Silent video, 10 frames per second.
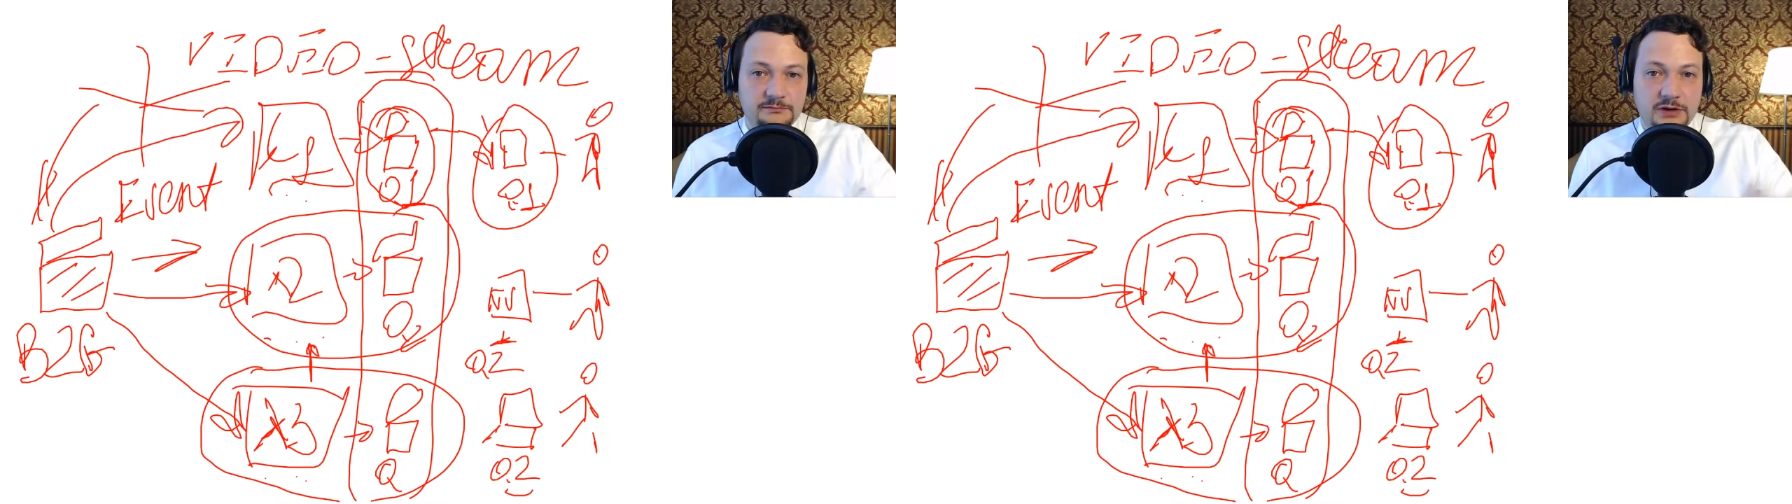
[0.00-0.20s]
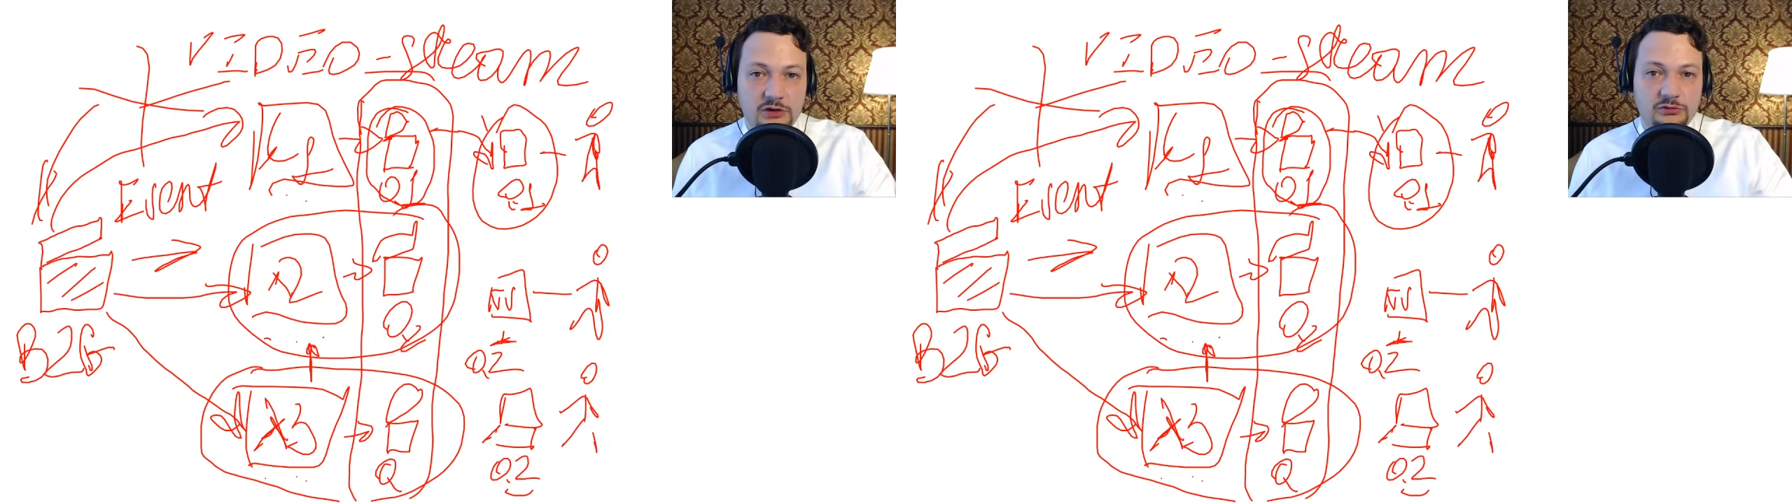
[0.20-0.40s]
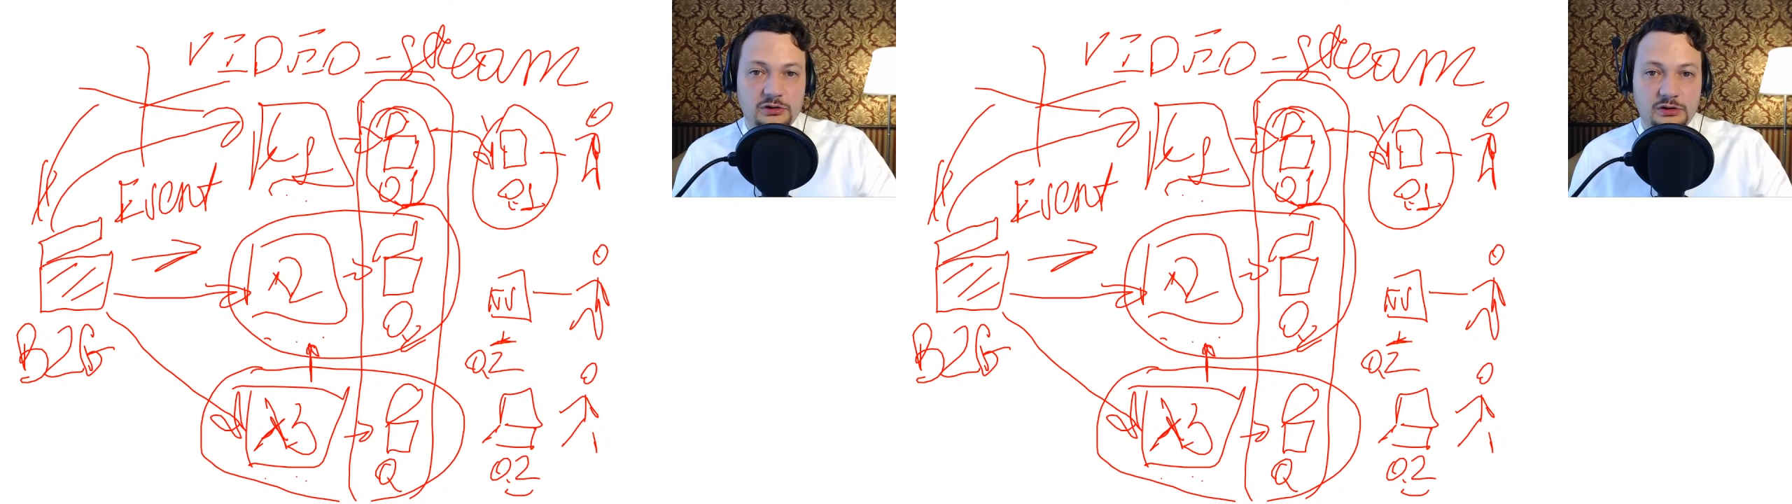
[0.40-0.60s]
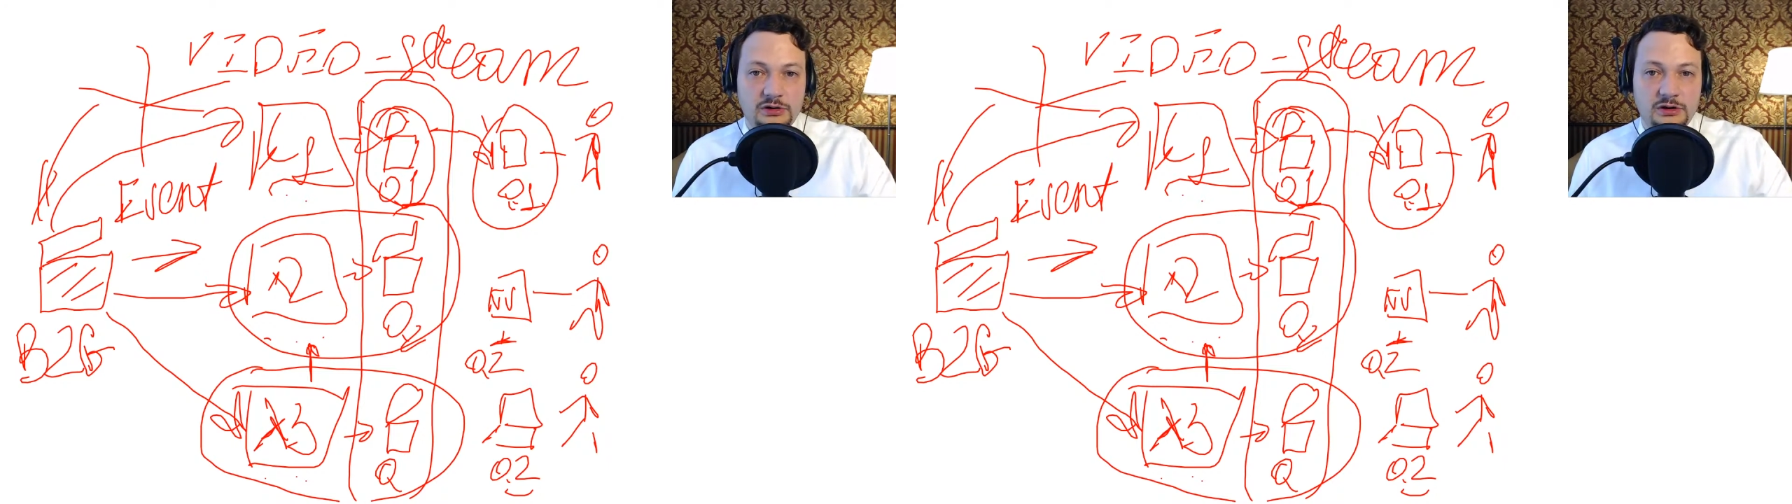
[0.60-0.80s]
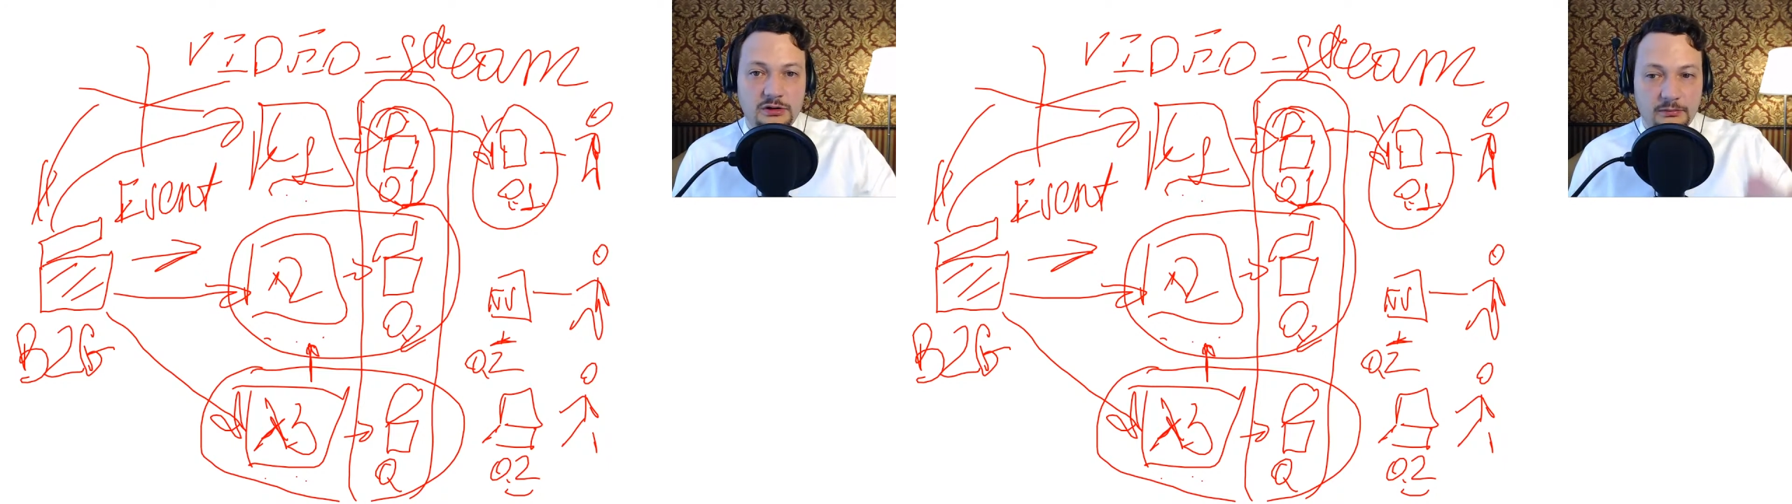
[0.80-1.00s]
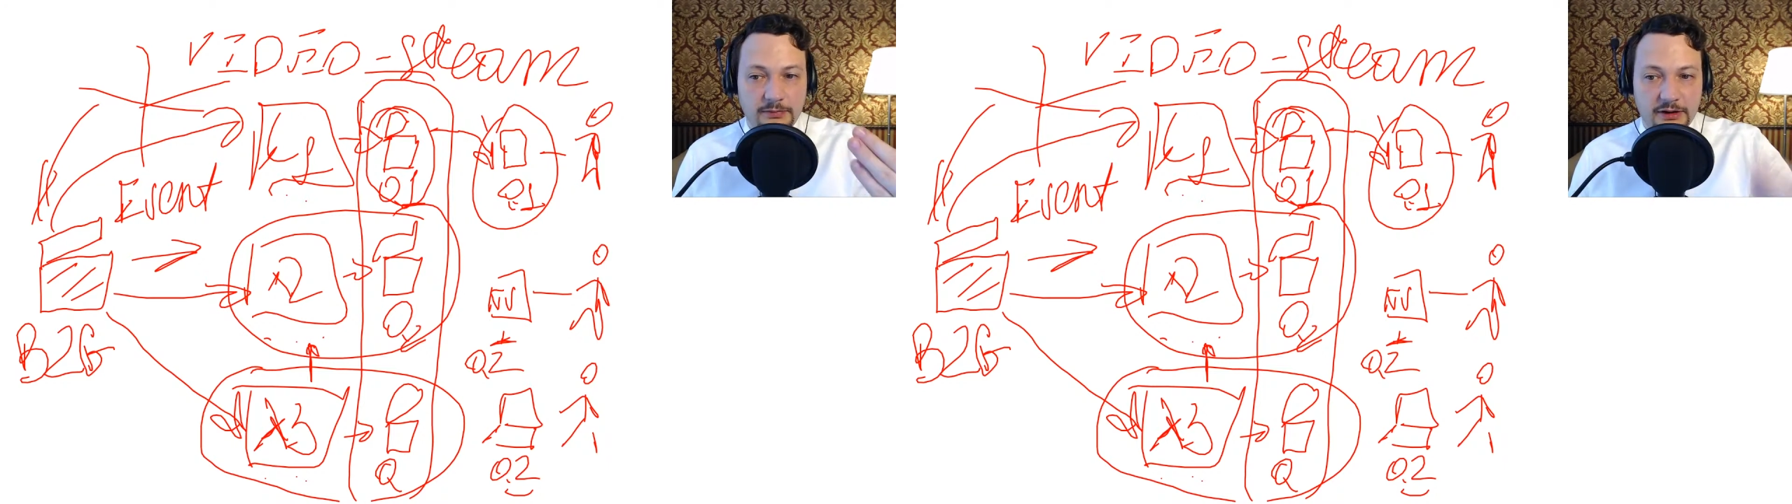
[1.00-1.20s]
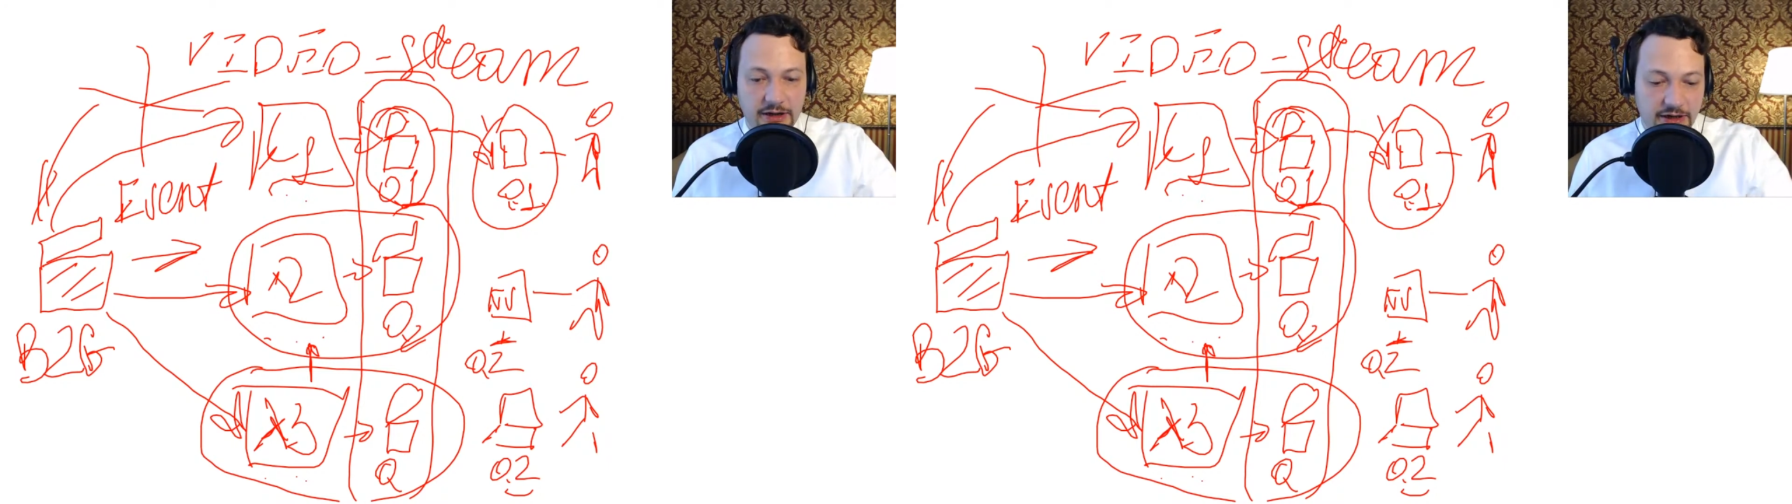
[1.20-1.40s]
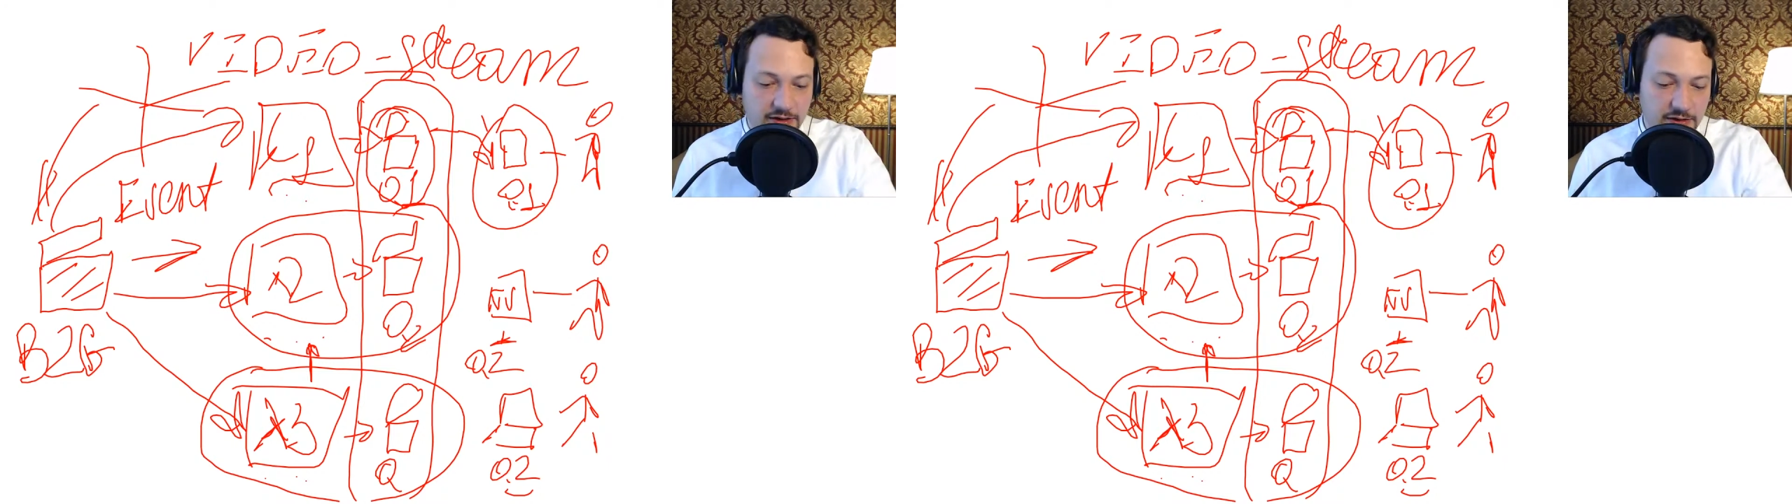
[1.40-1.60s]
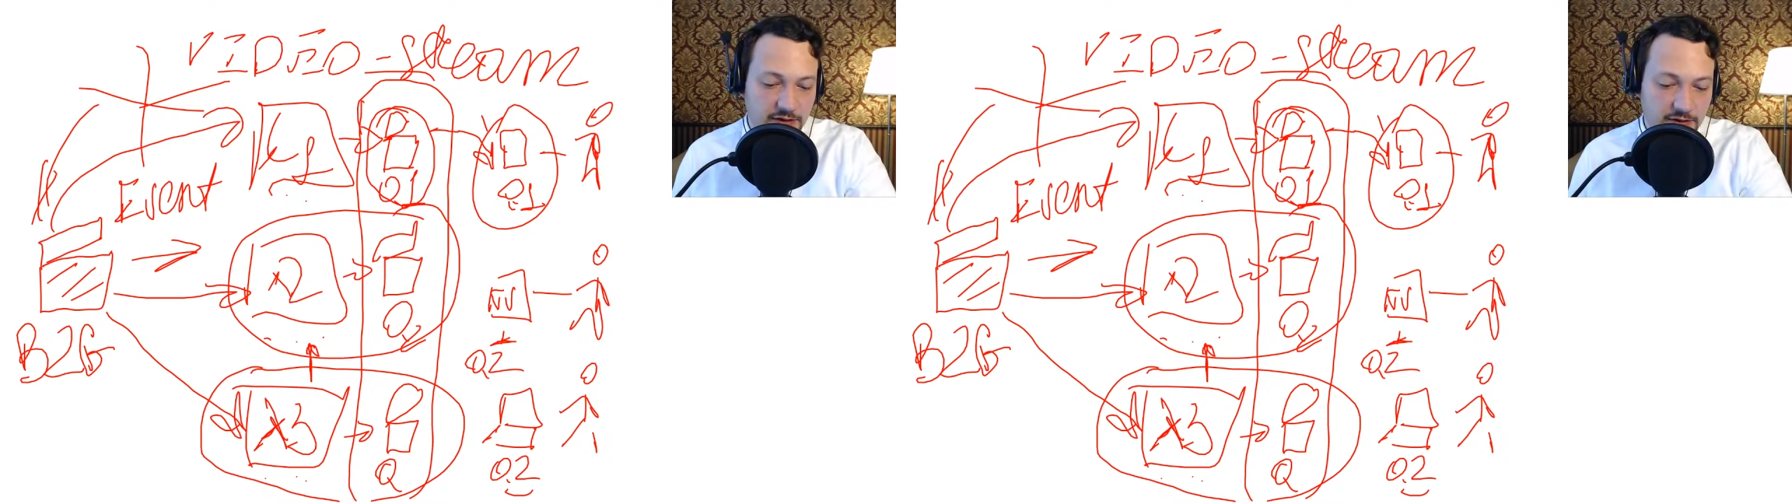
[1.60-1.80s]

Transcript: power by